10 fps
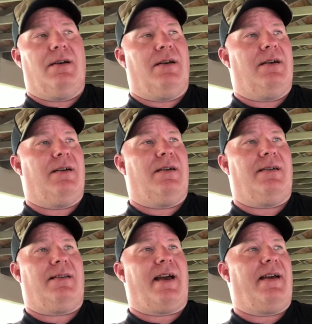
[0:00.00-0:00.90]

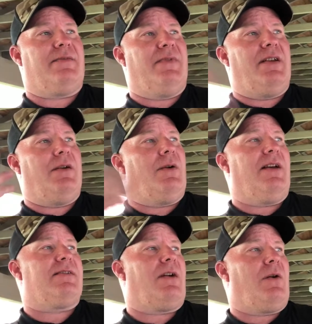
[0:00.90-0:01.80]
Last video
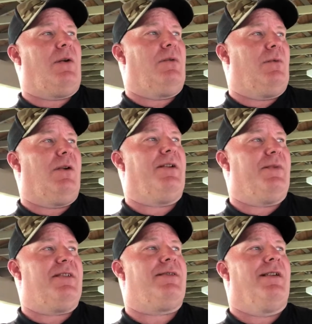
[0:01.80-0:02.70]
I saw on one,
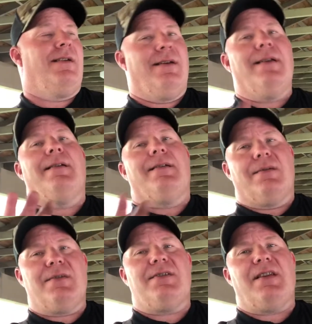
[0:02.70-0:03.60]
which
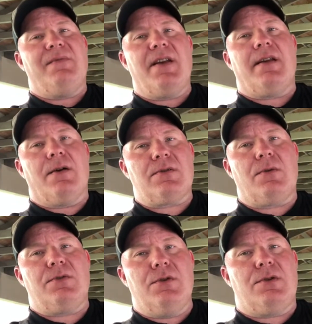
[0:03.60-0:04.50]
when you see videos
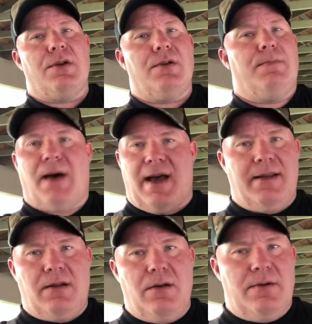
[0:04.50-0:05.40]
on YouTube, mine
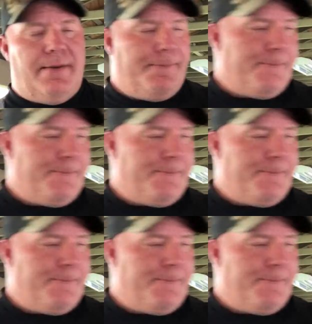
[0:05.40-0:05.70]
included,